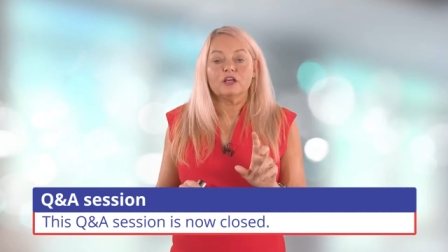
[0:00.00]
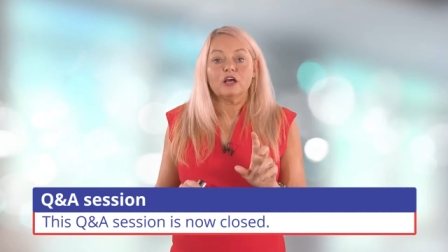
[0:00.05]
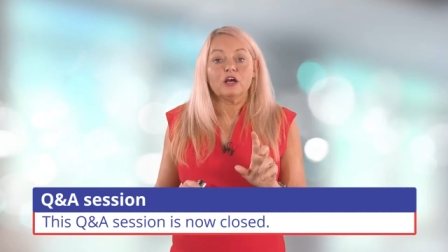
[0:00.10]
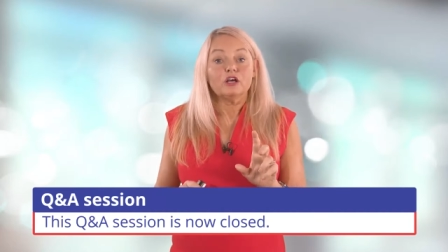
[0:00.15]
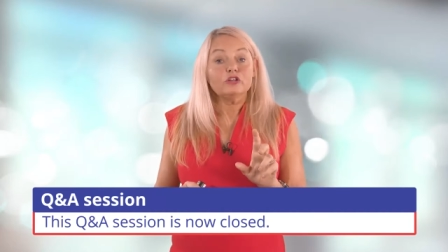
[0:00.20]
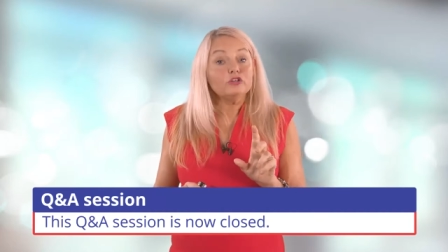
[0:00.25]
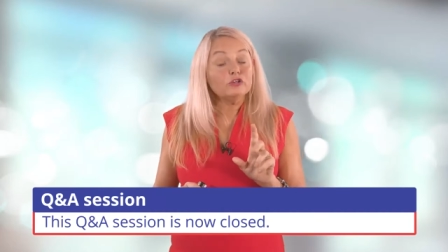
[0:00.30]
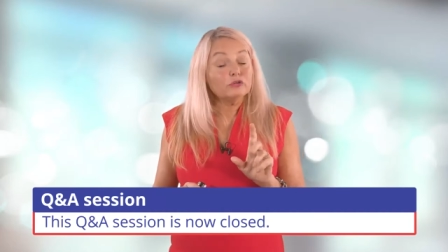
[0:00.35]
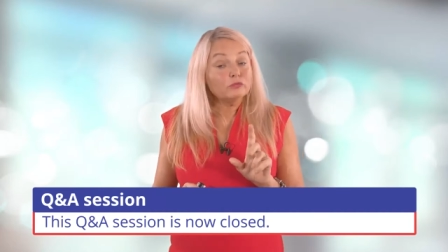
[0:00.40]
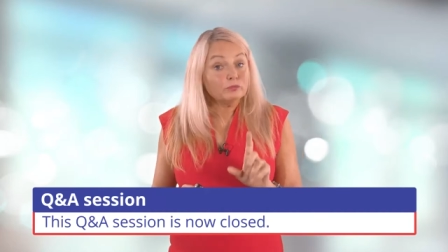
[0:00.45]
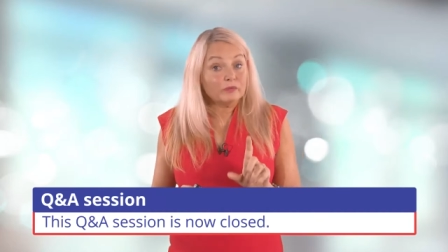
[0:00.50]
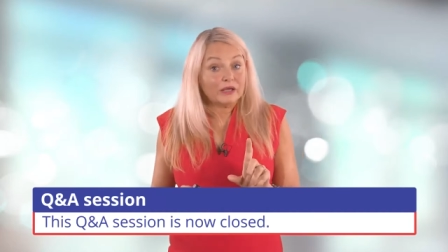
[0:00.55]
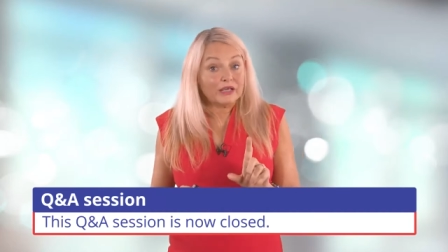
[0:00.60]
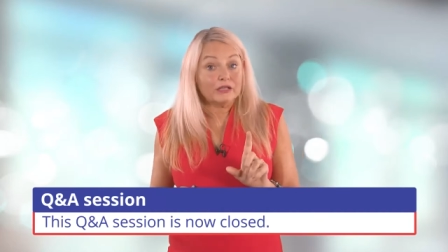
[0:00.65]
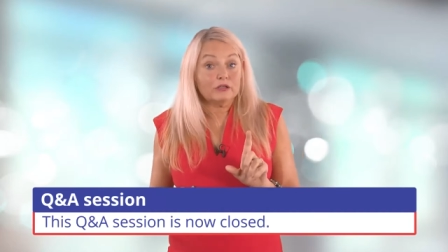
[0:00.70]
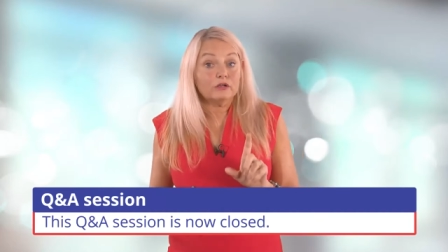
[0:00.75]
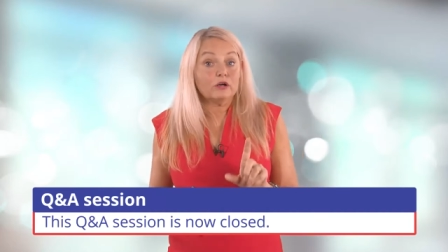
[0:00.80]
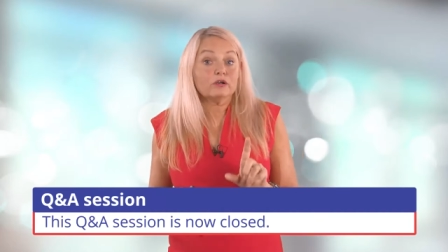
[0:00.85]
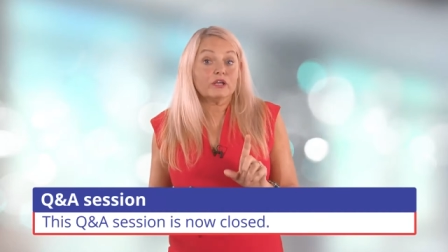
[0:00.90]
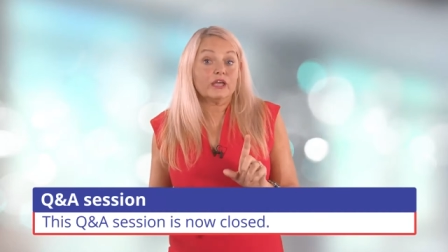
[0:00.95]
And you
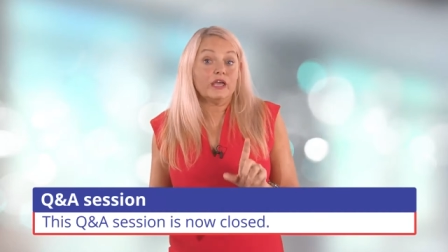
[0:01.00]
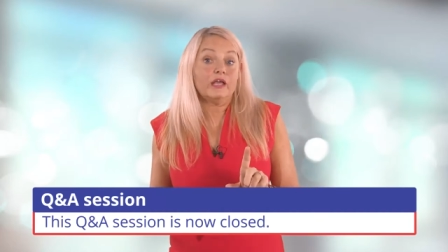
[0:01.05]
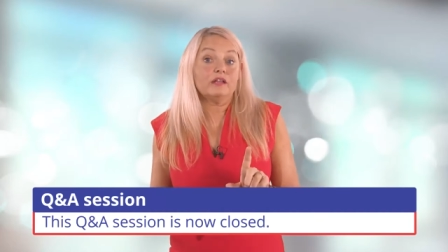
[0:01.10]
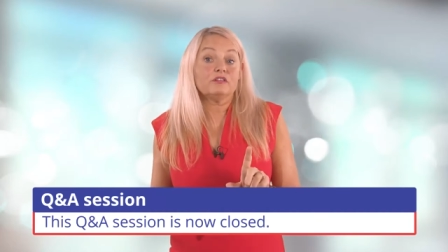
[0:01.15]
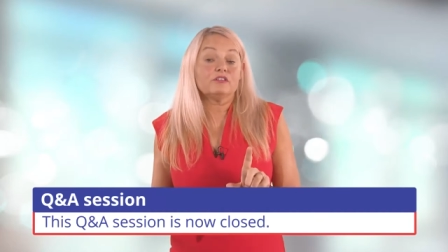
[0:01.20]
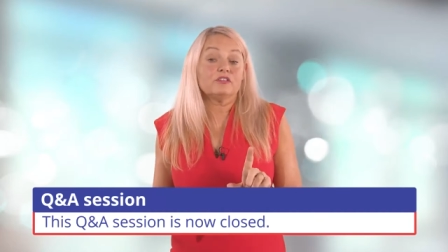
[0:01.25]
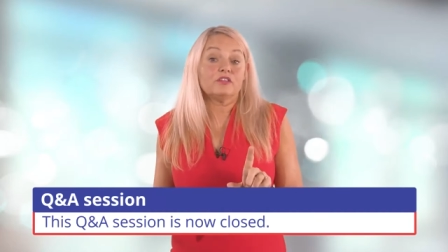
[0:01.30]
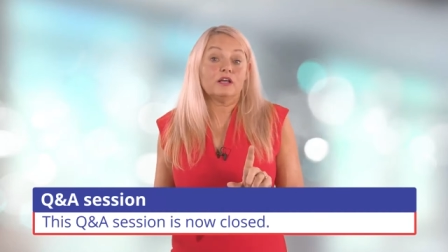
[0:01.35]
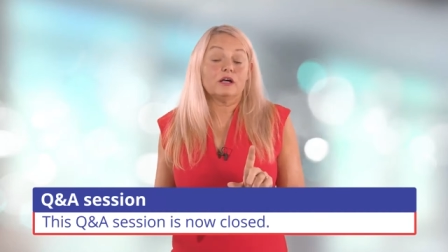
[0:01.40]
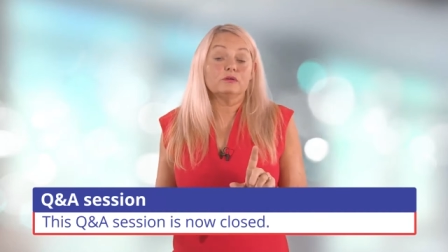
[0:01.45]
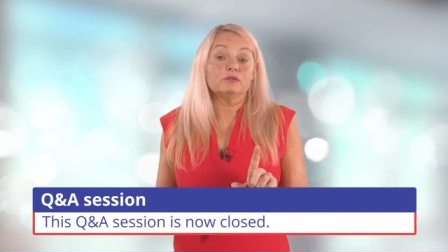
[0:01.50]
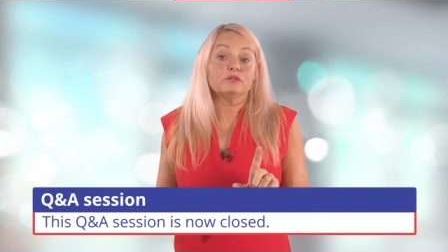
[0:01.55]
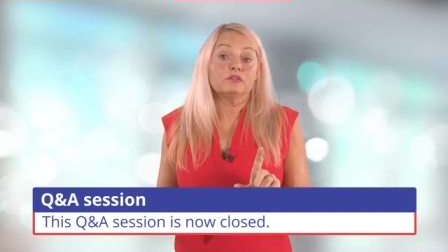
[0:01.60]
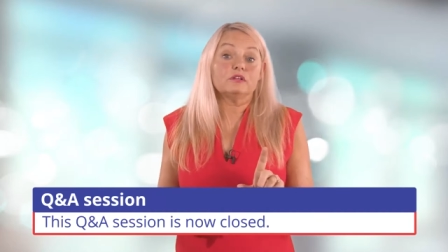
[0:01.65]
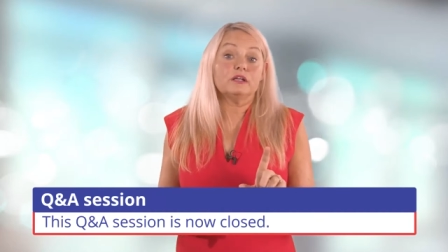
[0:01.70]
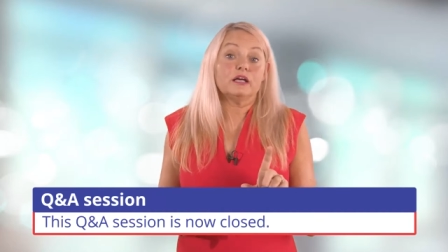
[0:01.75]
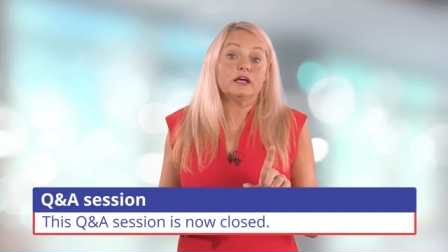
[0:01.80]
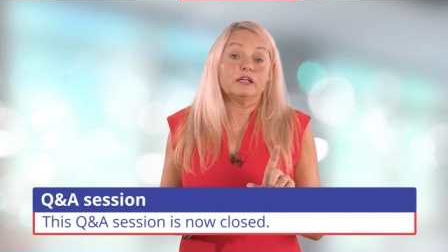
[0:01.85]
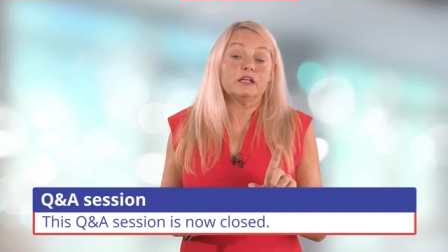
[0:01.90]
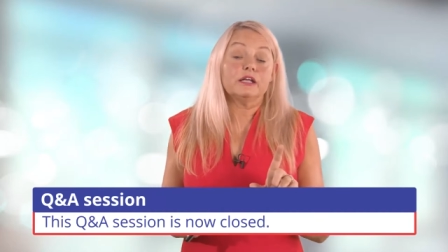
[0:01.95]
may not get to that
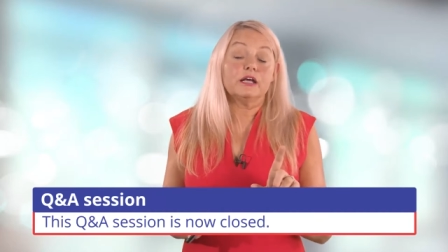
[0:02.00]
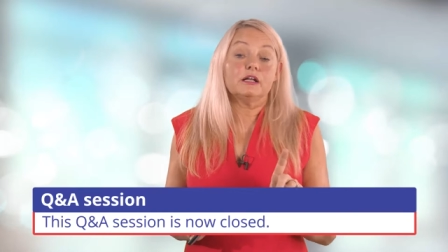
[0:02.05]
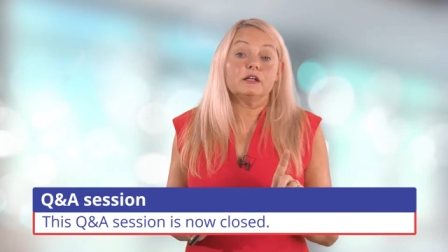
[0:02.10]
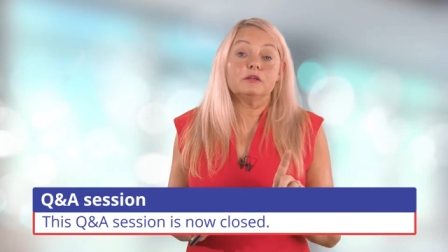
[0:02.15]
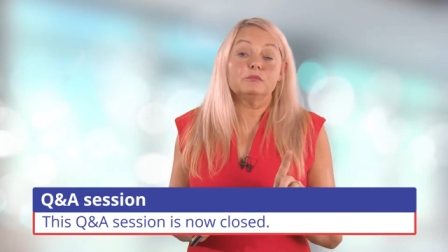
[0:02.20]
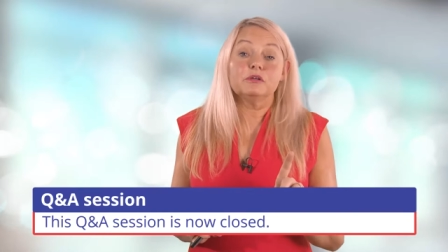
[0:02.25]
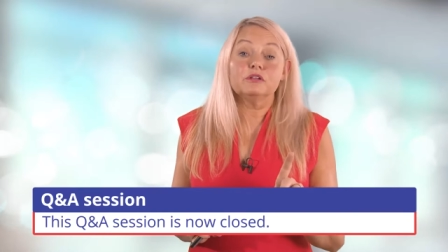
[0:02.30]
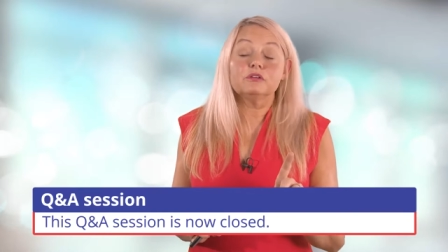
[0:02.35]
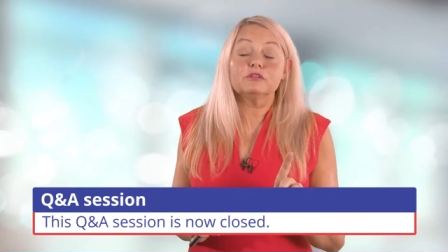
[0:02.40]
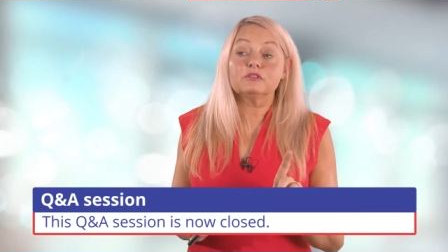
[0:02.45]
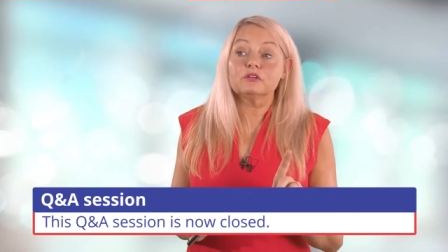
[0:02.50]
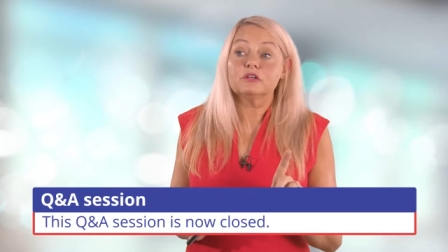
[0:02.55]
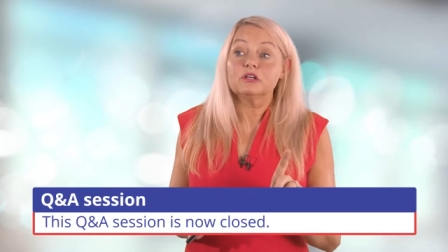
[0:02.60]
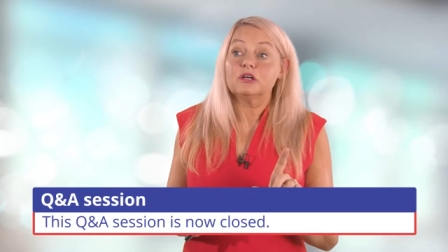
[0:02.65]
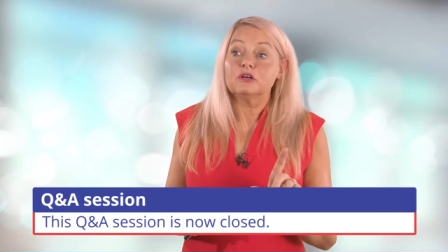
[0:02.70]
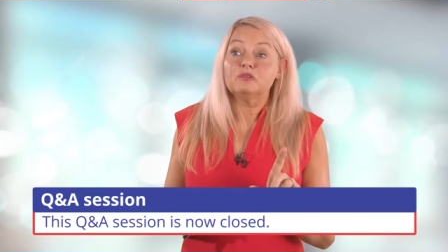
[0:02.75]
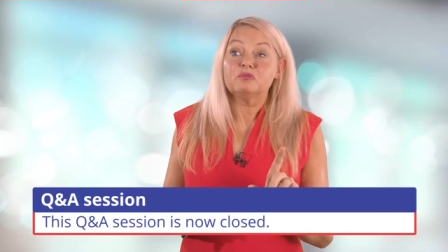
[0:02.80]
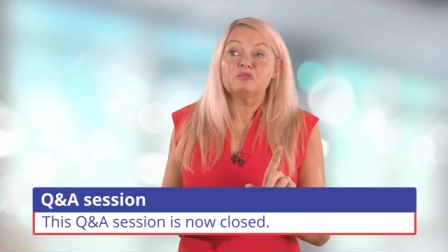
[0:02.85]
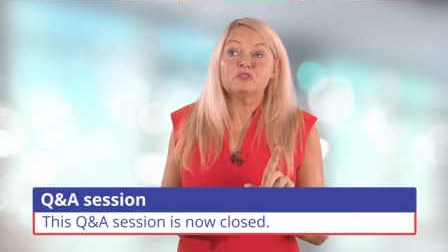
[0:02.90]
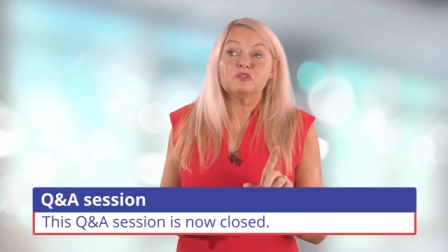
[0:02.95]
underlying element
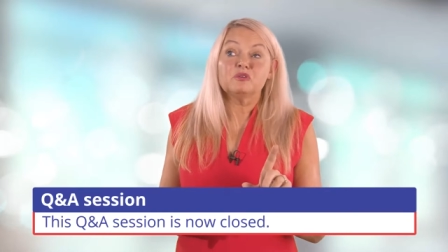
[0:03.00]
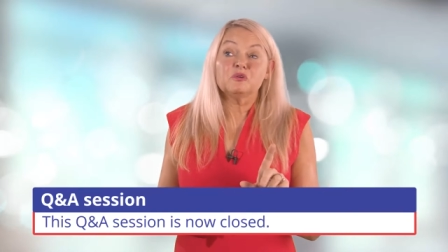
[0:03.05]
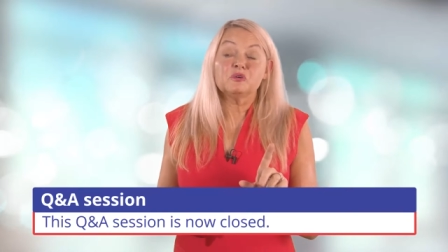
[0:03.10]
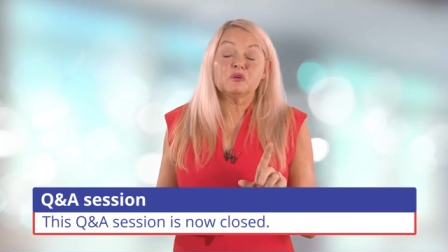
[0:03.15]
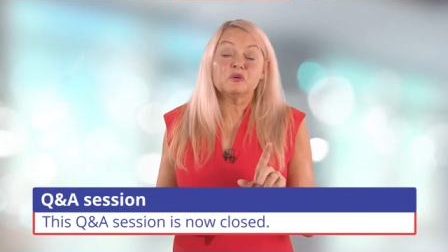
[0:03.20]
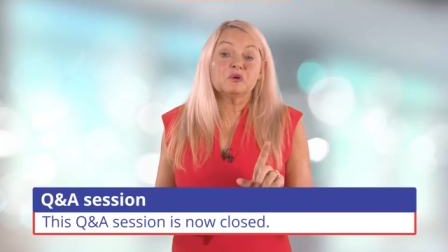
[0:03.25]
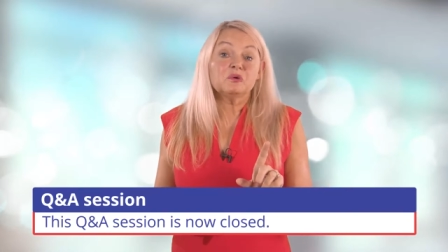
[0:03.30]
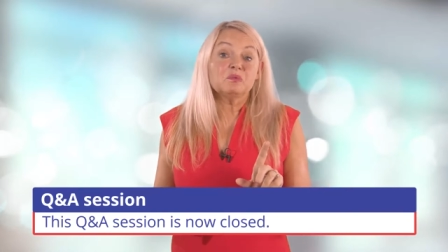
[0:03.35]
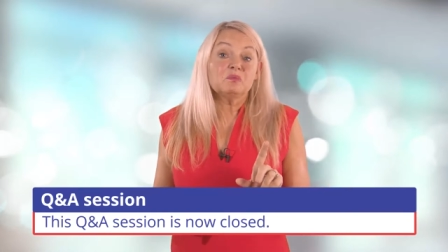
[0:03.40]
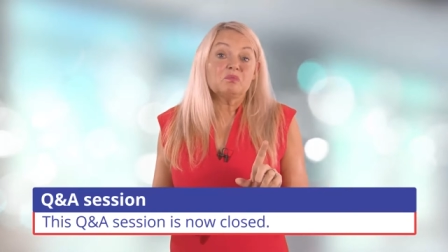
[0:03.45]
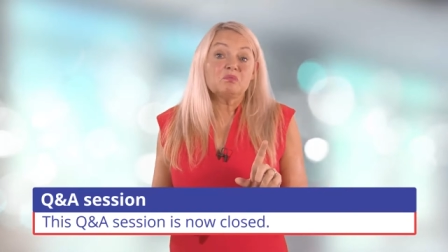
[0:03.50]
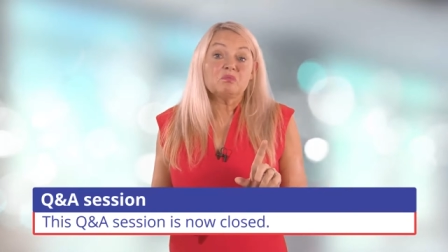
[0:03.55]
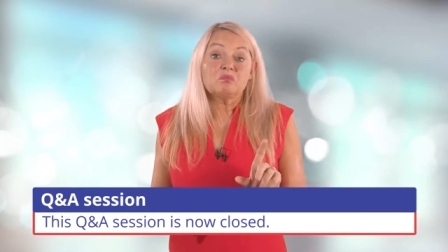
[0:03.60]
for